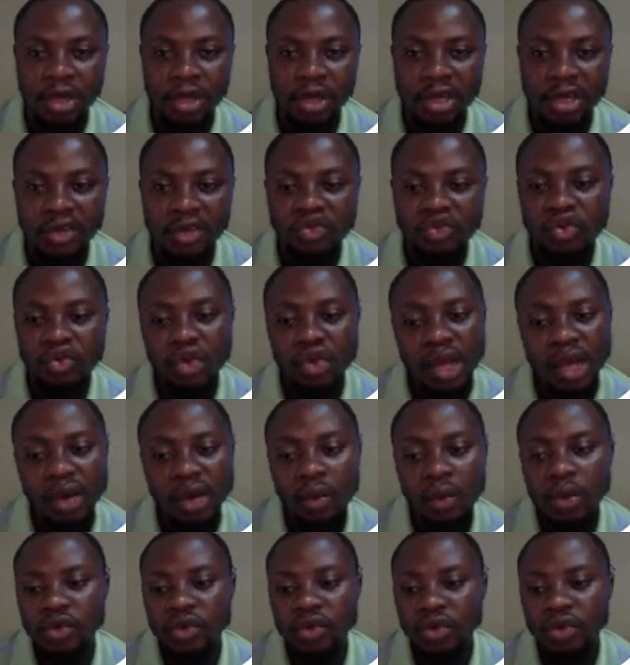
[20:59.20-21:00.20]
So you can
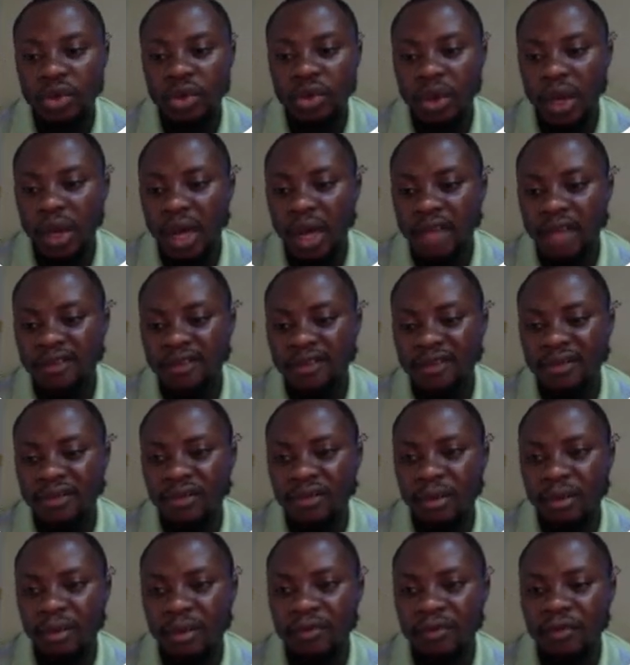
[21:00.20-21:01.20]
always run your ads in the
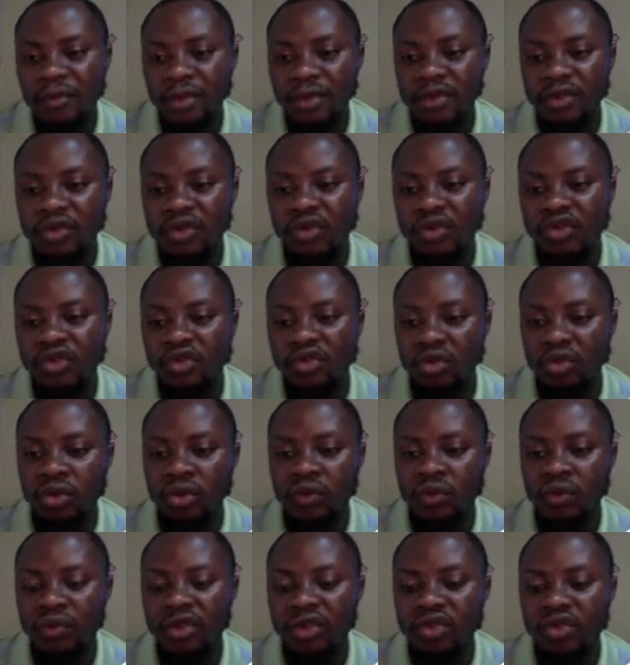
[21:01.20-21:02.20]
form of videos,
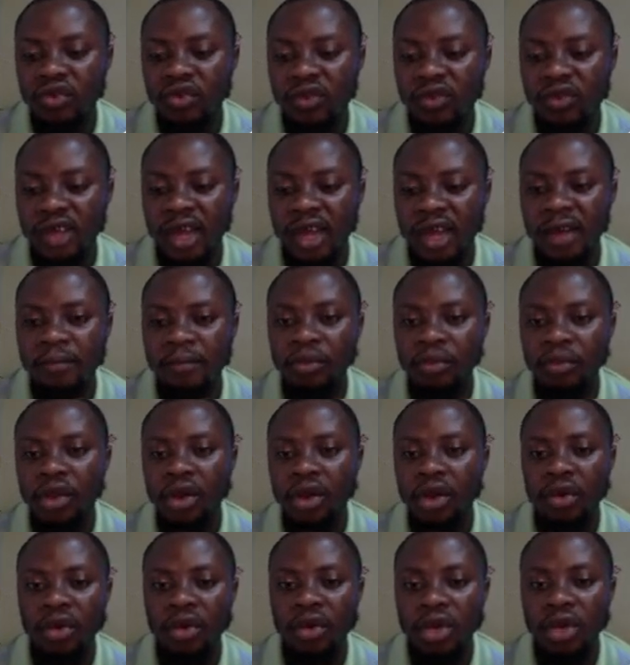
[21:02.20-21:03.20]
do videos and
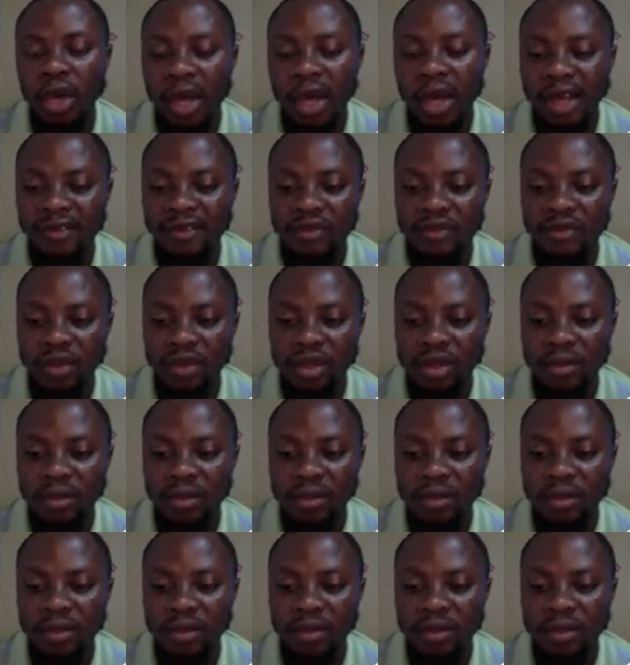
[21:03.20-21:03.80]
run your ads with.